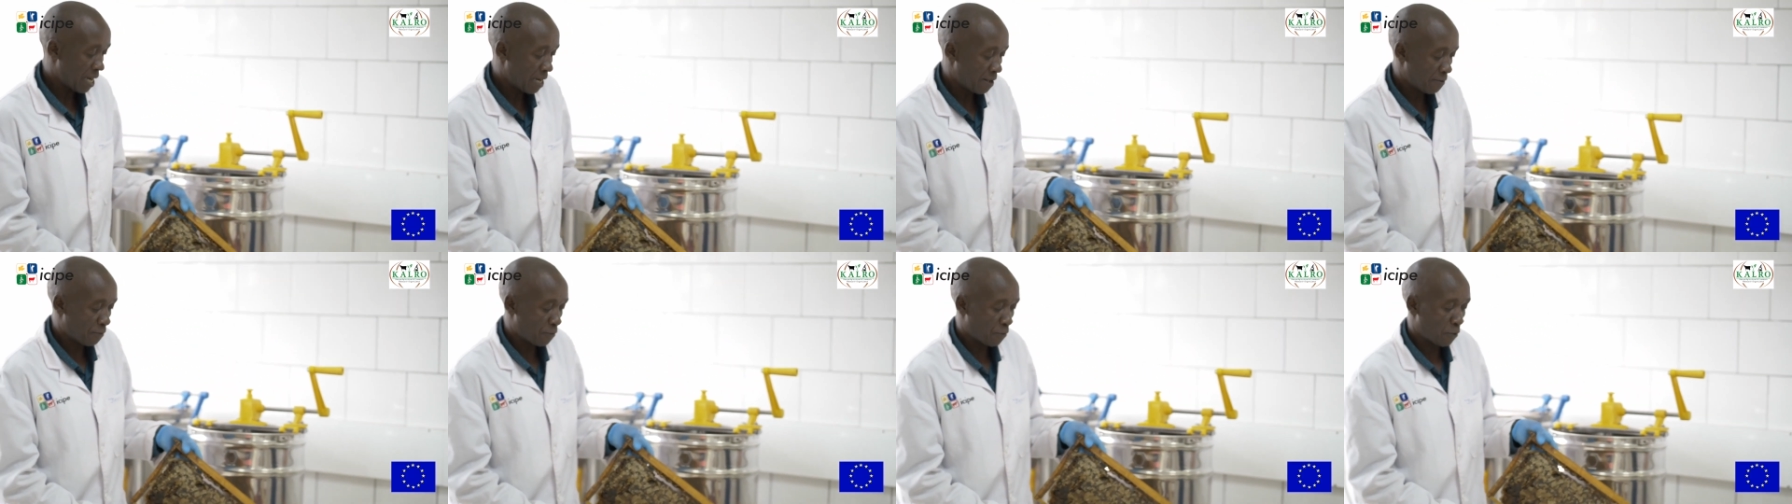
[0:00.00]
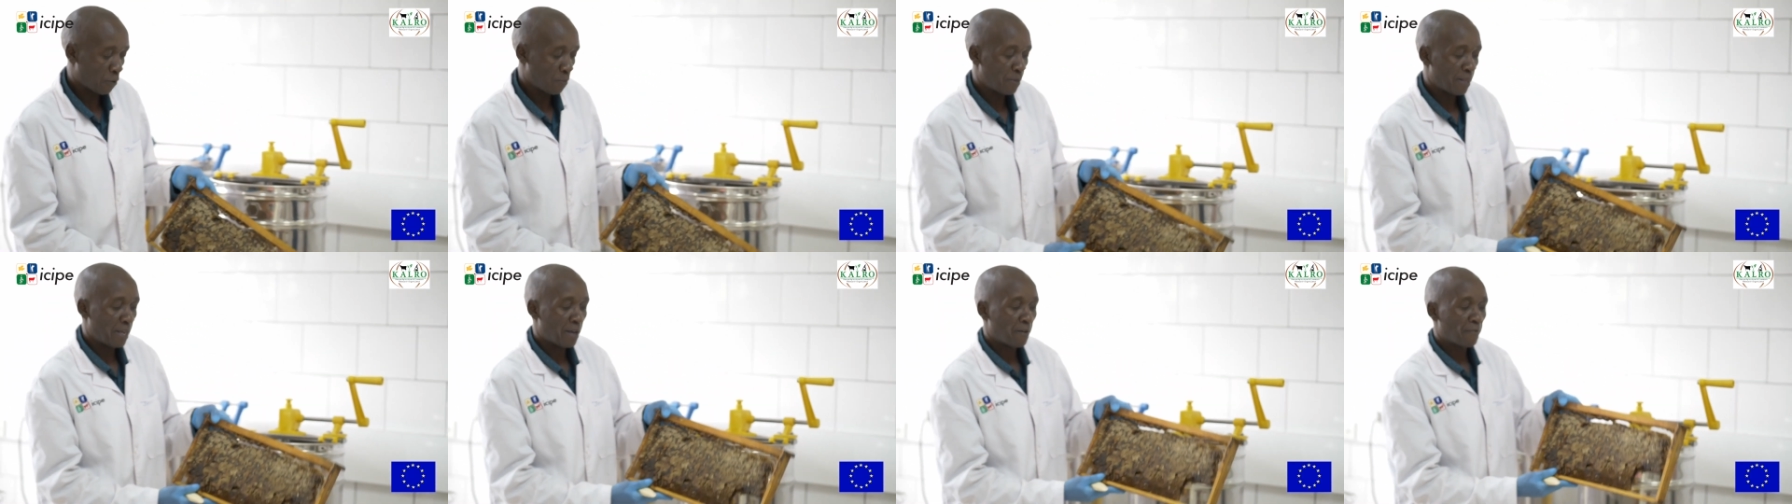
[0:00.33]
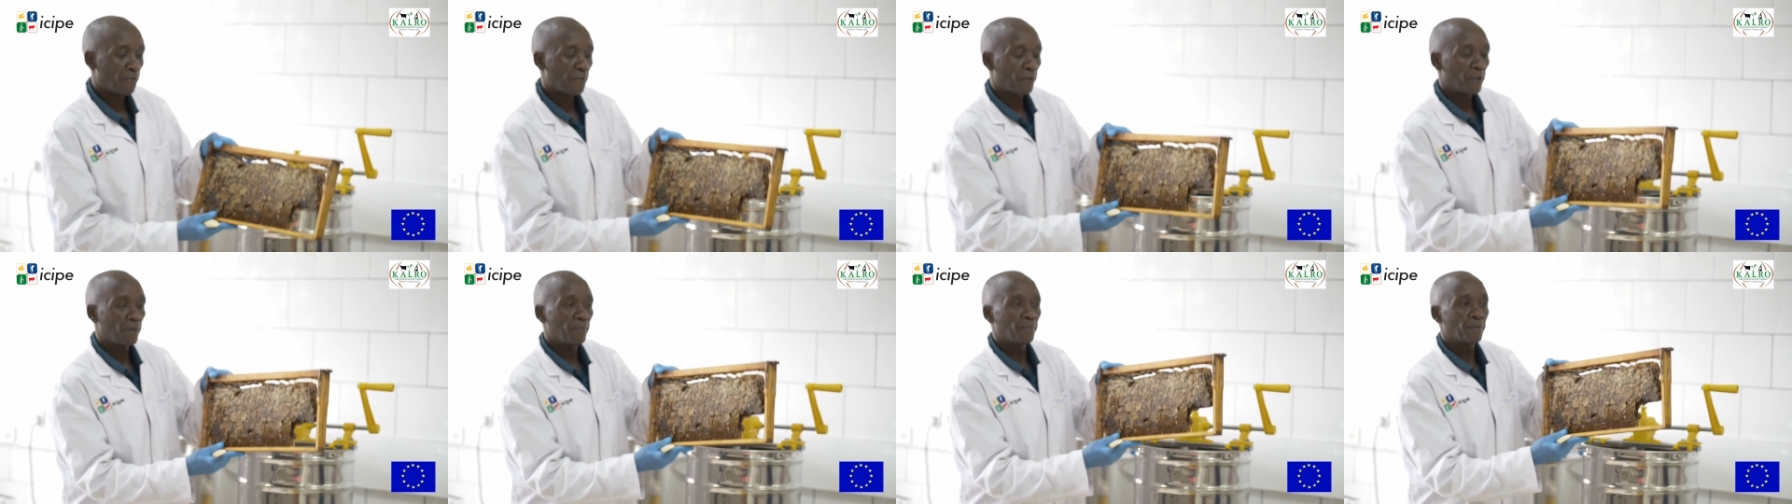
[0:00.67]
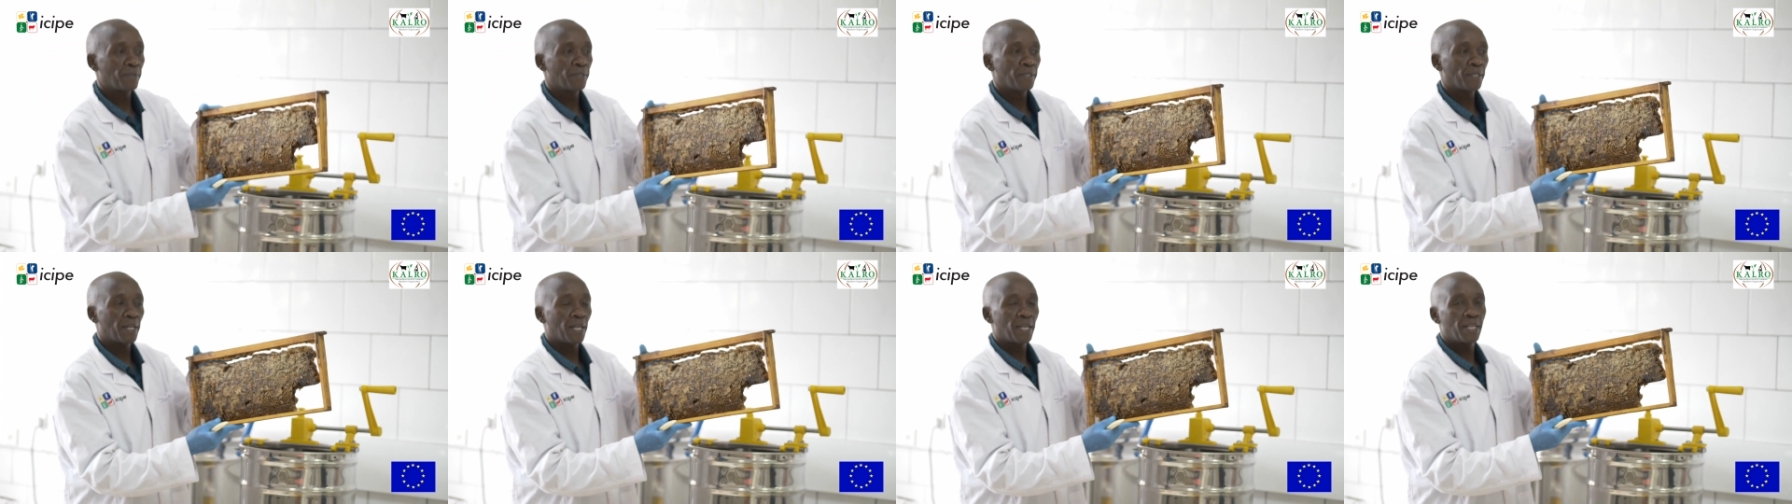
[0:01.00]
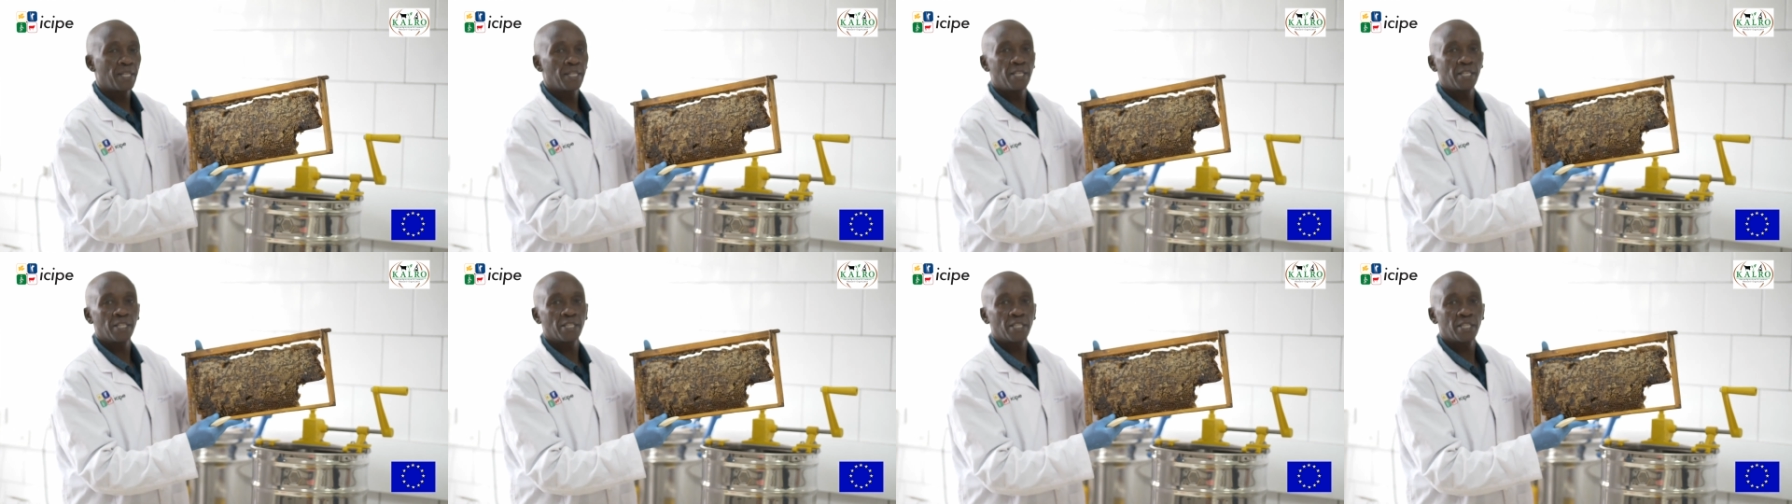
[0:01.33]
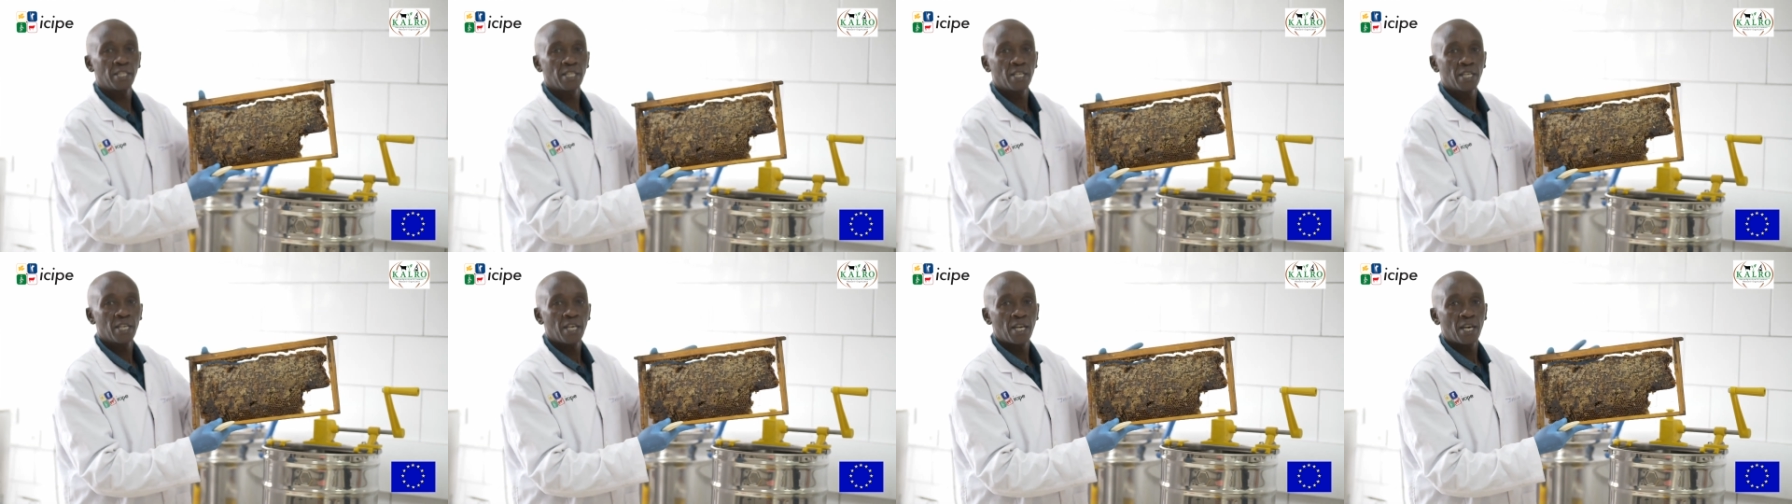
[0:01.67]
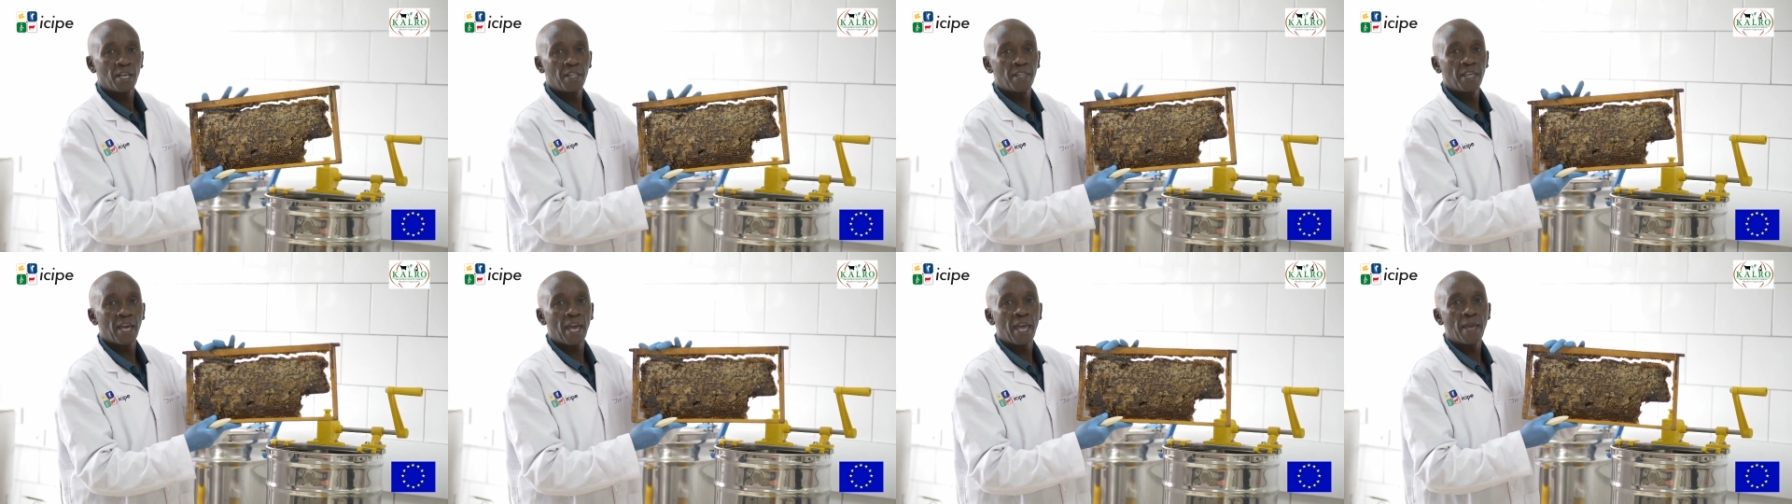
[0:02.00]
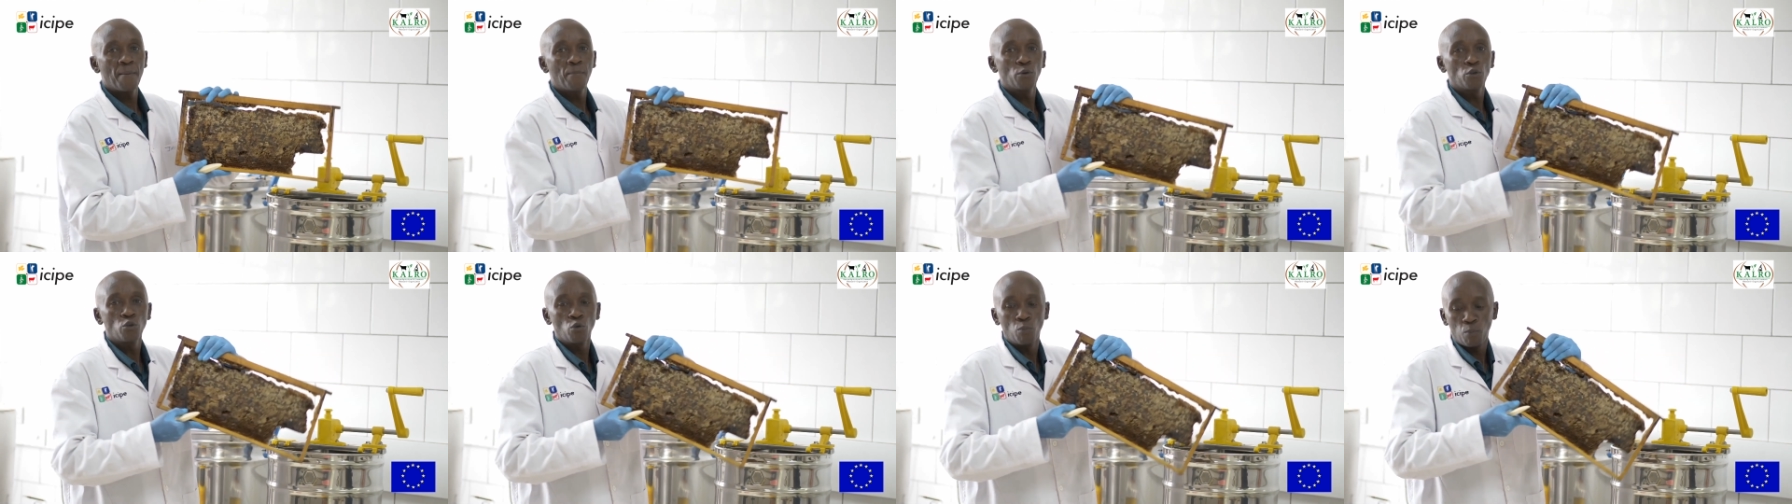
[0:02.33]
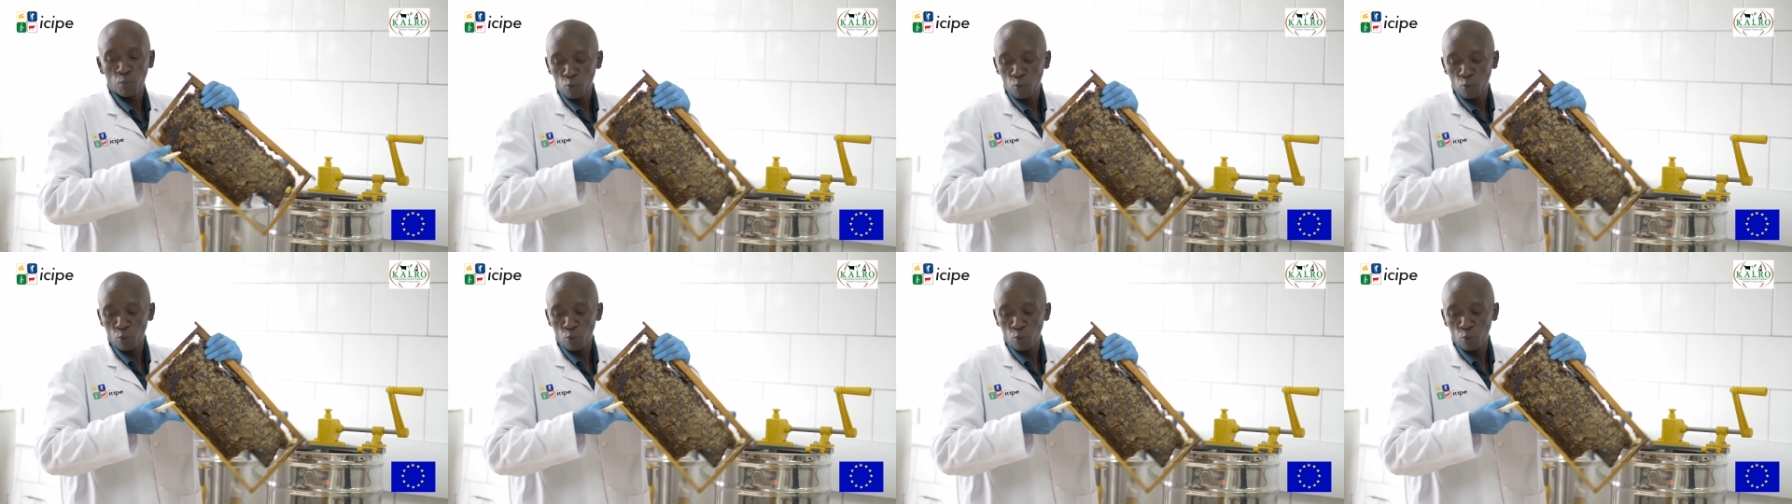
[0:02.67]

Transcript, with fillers: from their frames like this, they are able to